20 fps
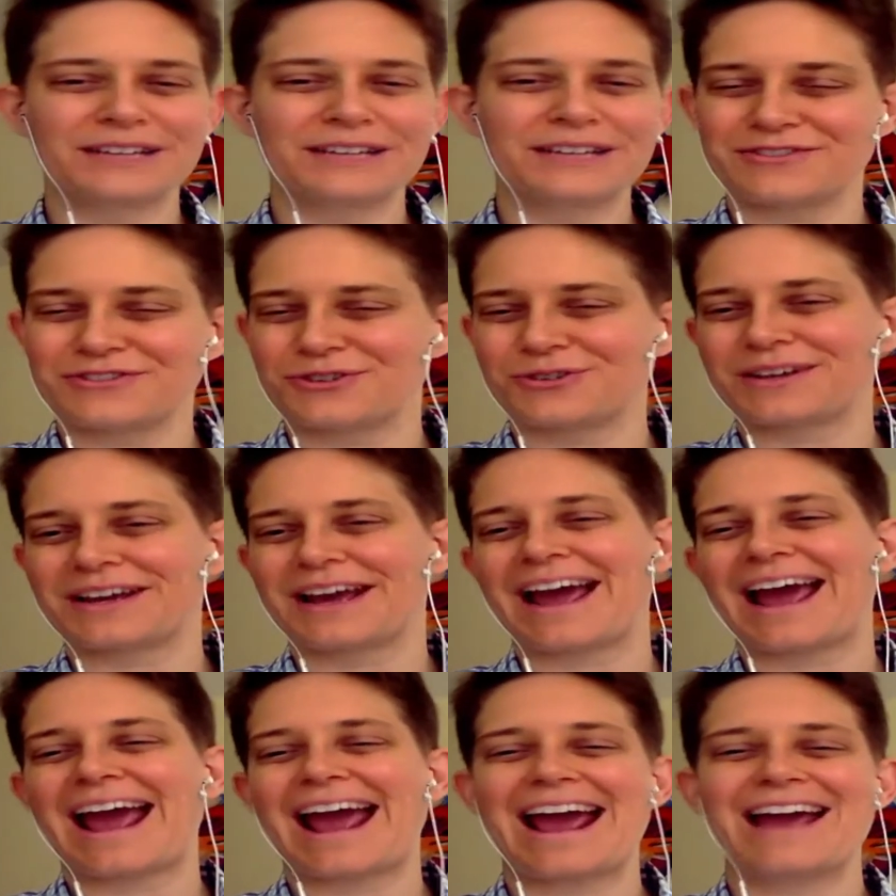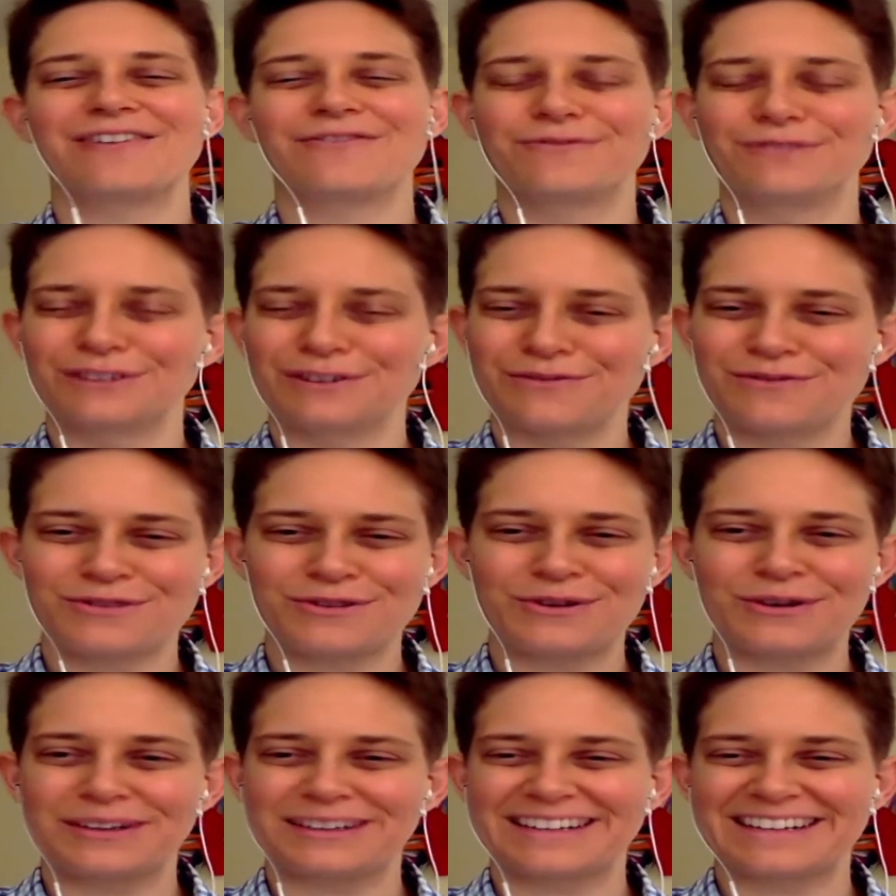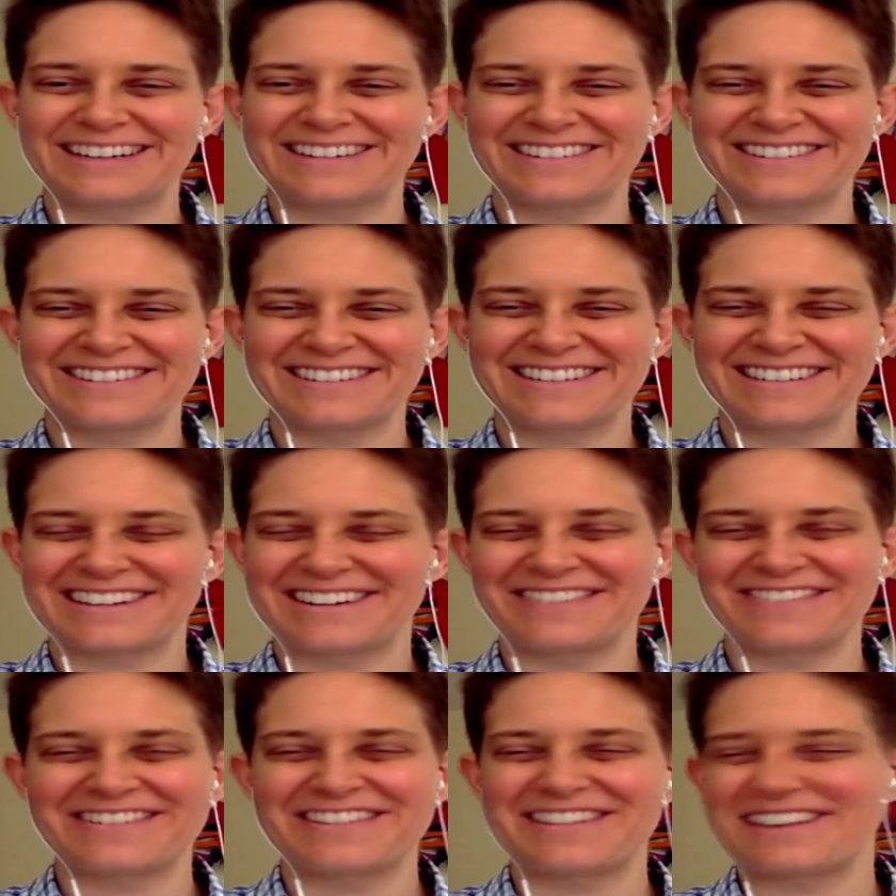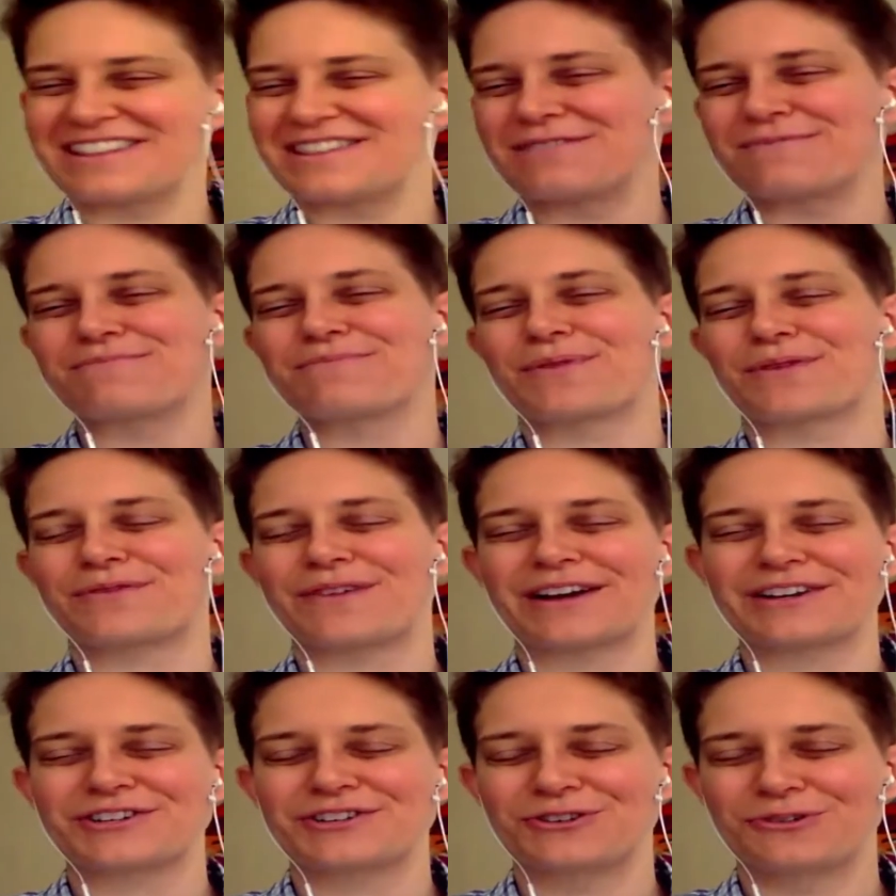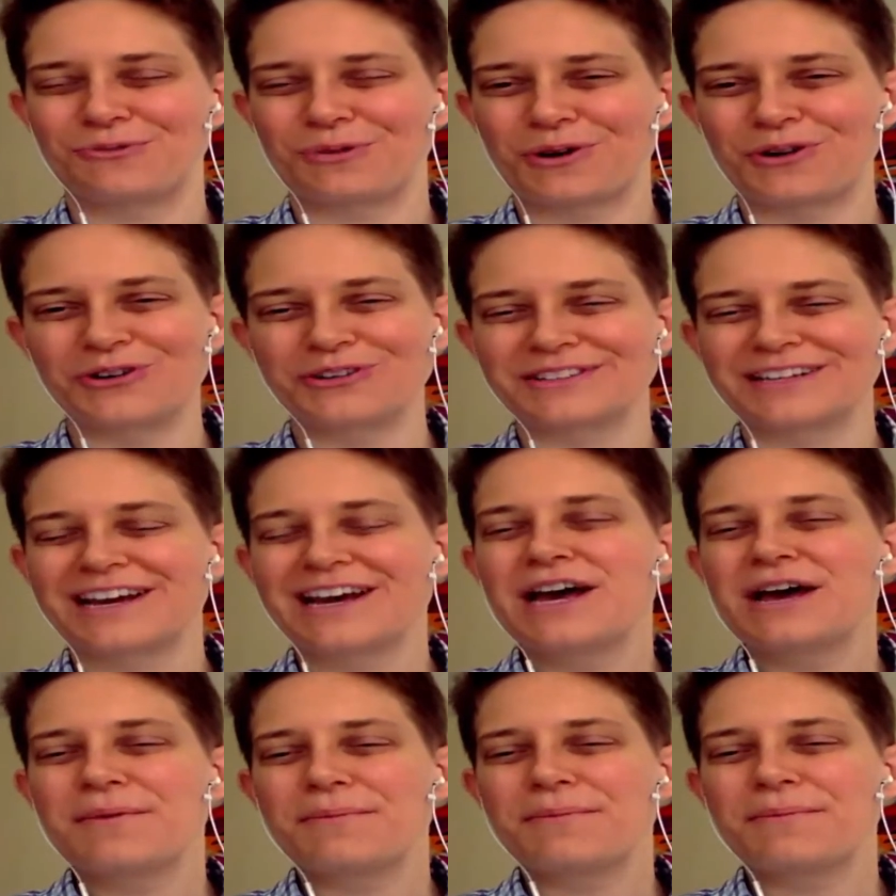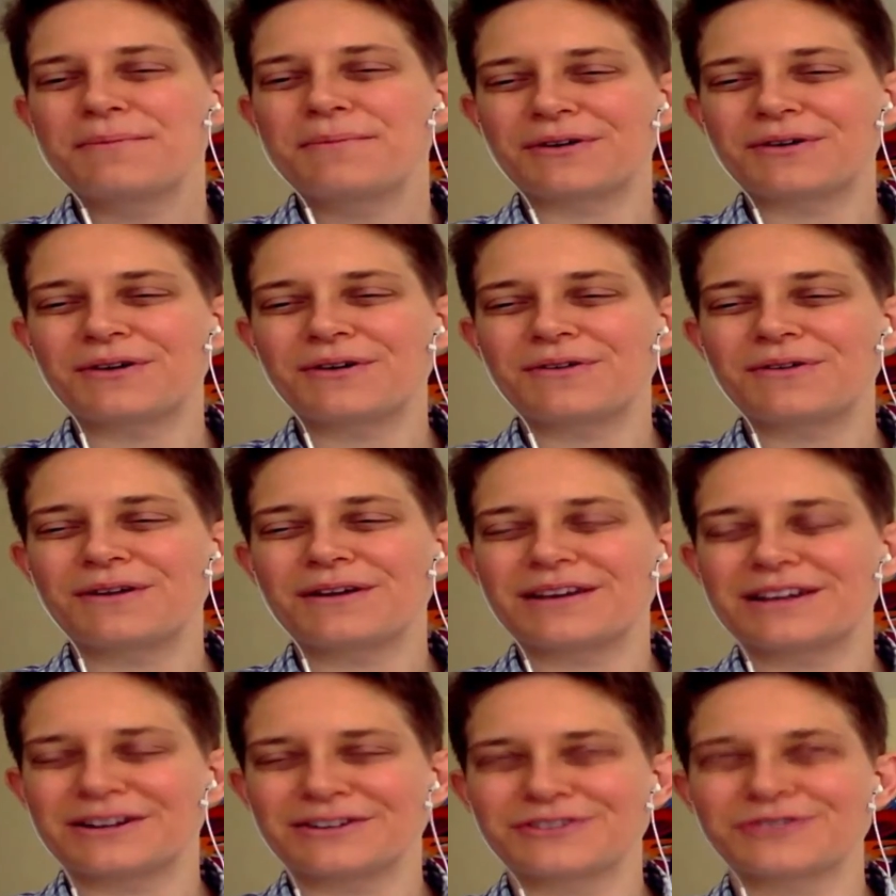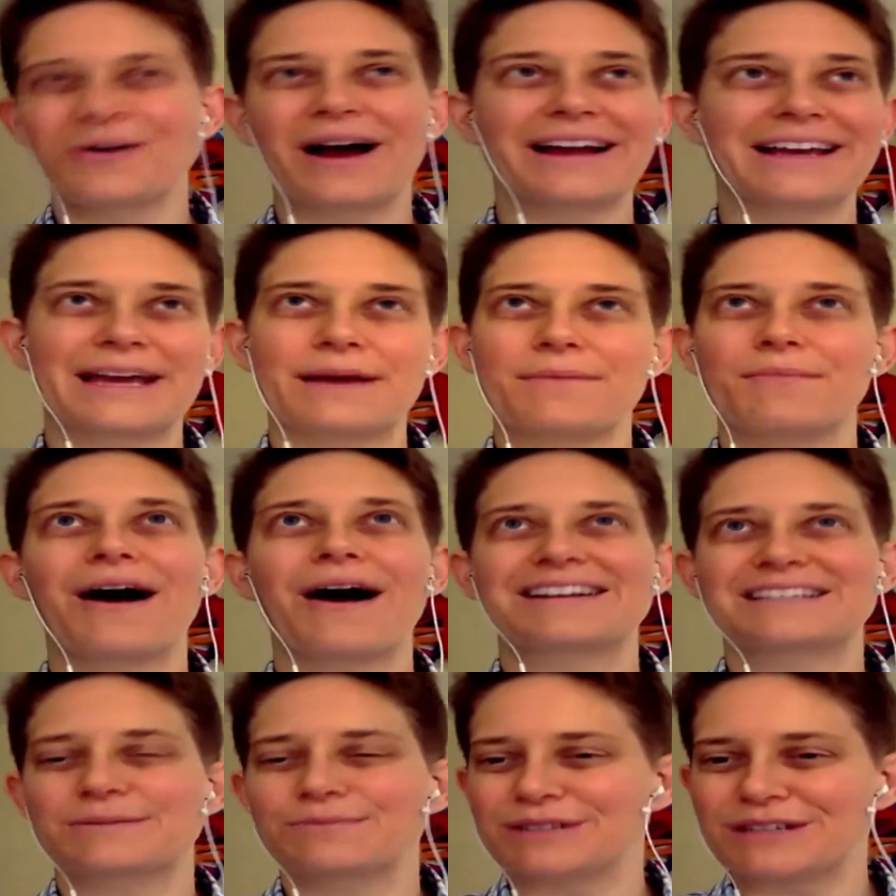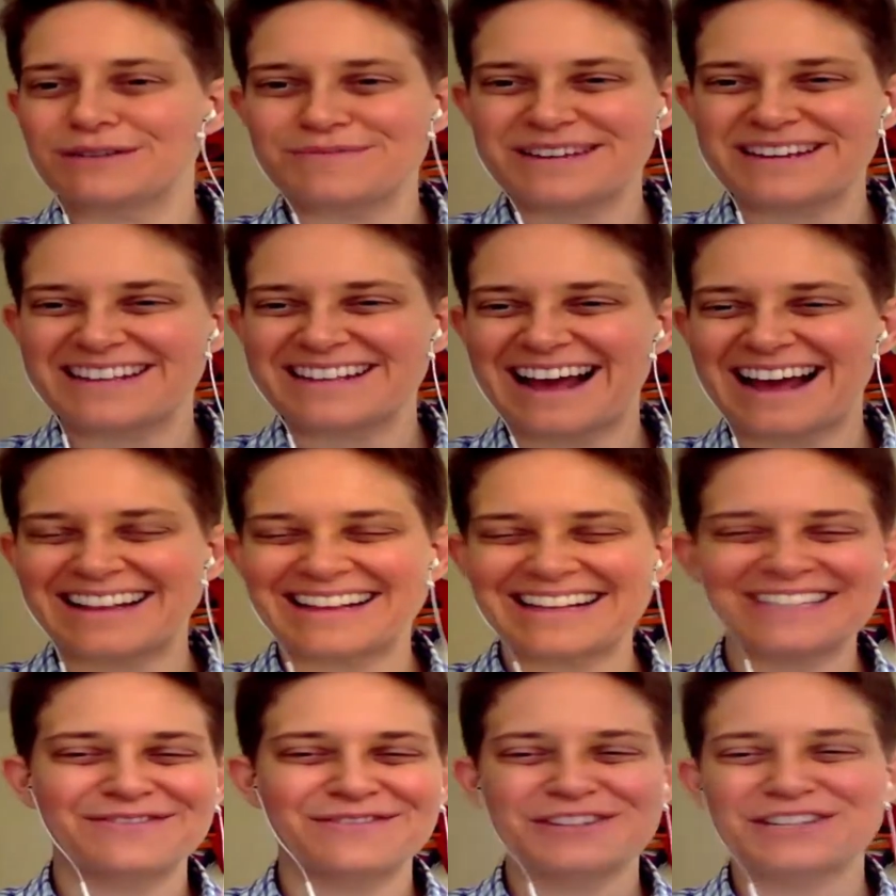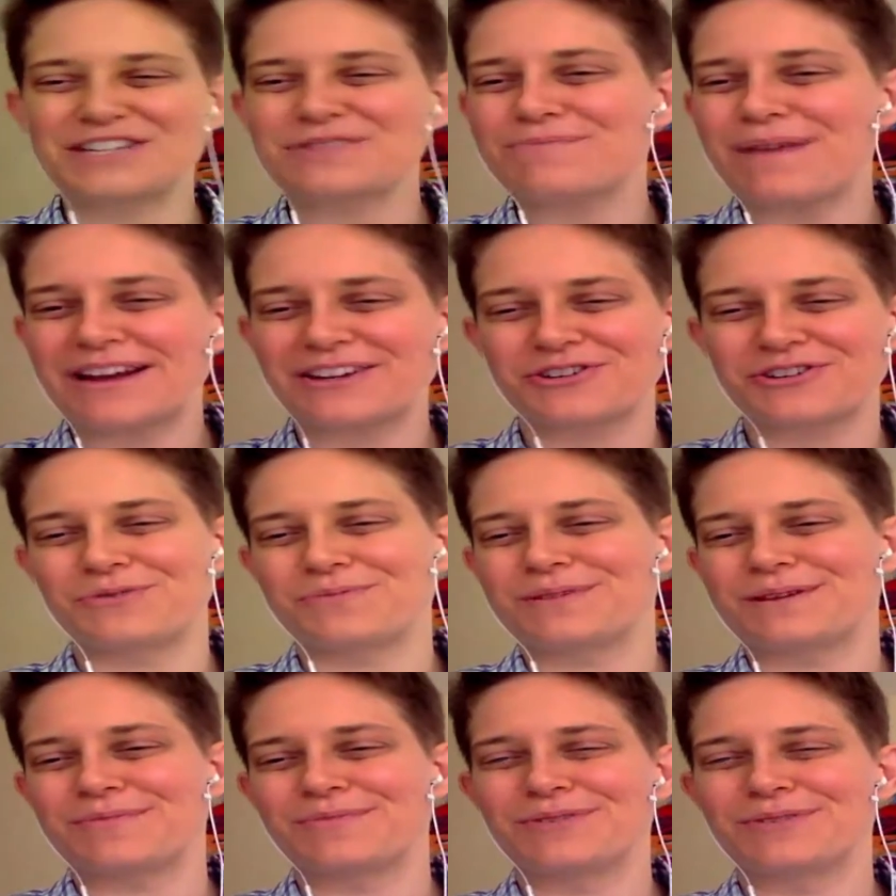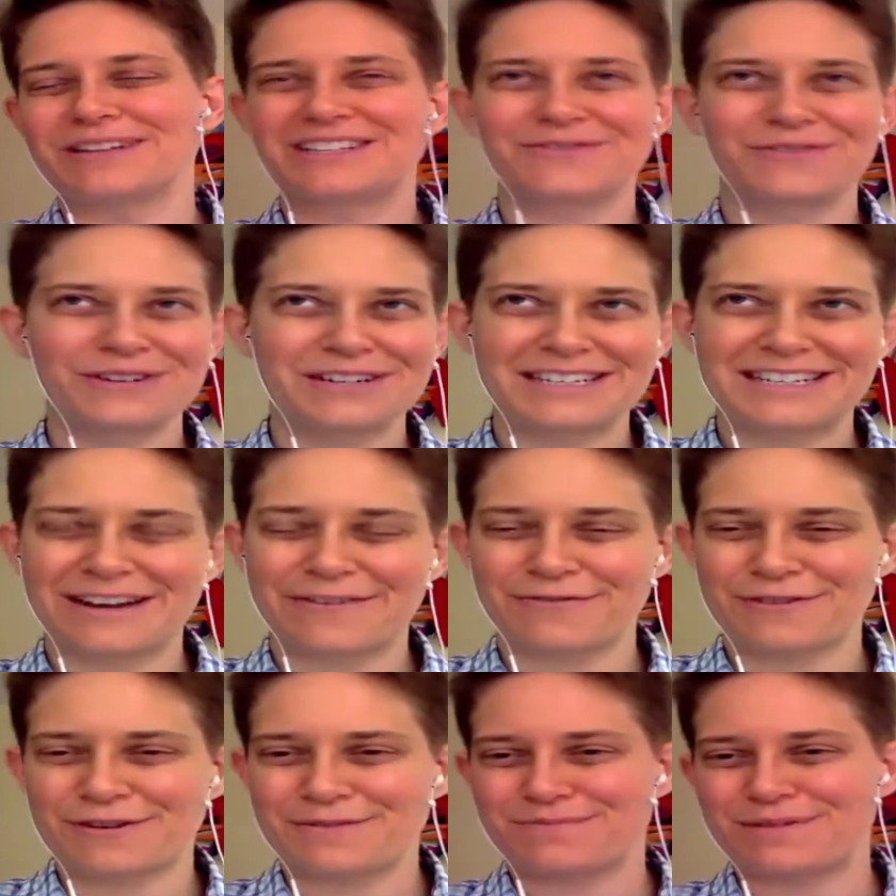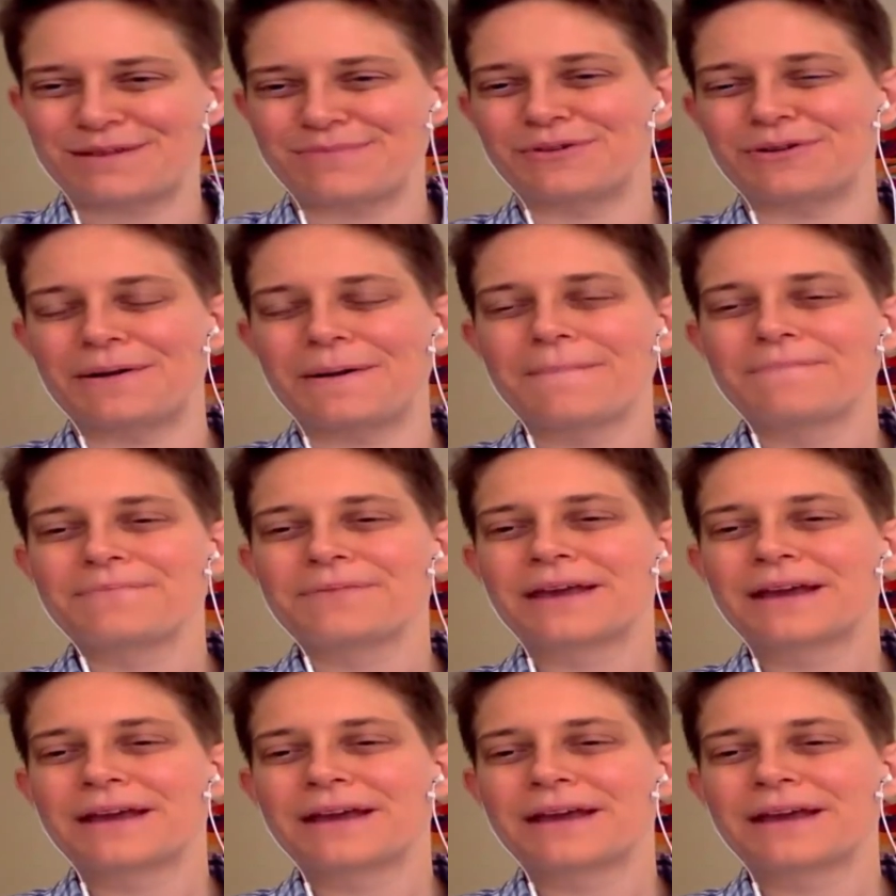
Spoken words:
There's only a handful of thought leaders, in the professional world. But, so I can't possibly be that. That's for special people. That's for different people.